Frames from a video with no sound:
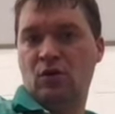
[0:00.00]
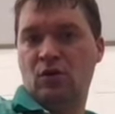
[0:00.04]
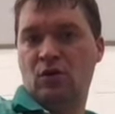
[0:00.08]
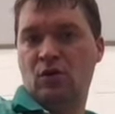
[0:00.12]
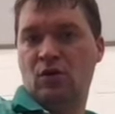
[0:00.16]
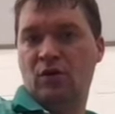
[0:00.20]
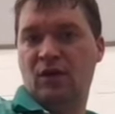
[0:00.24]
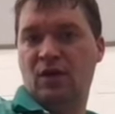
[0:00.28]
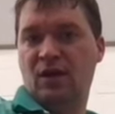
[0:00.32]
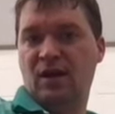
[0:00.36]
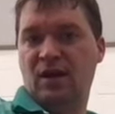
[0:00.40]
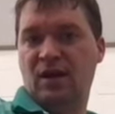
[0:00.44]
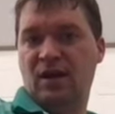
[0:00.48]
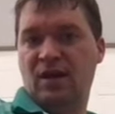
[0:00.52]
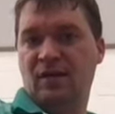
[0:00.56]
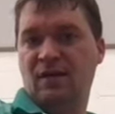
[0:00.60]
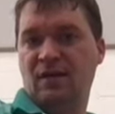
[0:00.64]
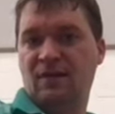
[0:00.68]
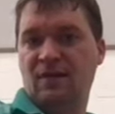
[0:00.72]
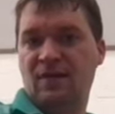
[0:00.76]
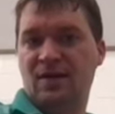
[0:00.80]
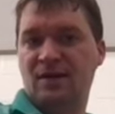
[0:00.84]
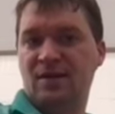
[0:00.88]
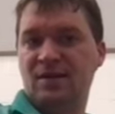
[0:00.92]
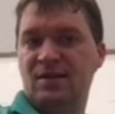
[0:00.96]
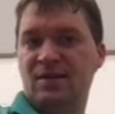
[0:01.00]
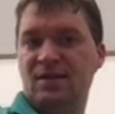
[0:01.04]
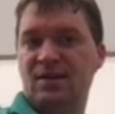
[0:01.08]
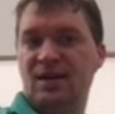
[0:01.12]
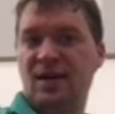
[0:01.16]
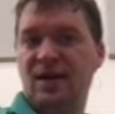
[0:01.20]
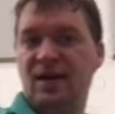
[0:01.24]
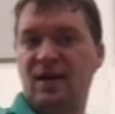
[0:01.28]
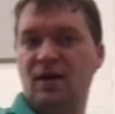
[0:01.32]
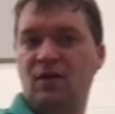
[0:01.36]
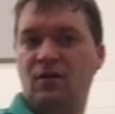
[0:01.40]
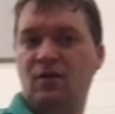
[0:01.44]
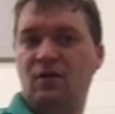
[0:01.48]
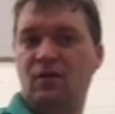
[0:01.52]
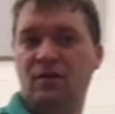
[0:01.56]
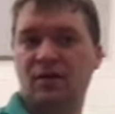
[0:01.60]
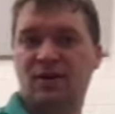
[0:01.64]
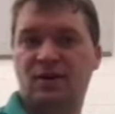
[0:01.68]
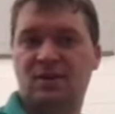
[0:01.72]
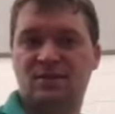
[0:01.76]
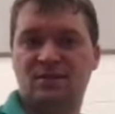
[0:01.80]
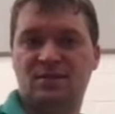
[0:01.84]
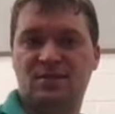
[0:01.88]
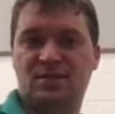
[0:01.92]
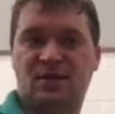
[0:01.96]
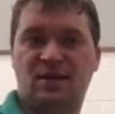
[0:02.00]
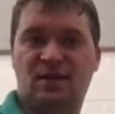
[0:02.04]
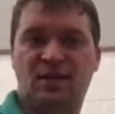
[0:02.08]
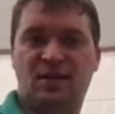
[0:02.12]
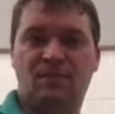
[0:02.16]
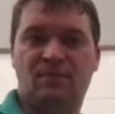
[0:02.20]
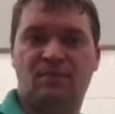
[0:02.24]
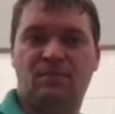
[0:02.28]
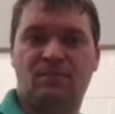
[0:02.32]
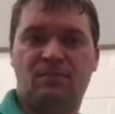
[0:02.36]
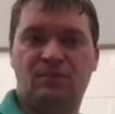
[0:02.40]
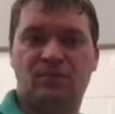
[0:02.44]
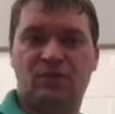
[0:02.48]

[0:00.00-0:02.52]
Okay, and now it's time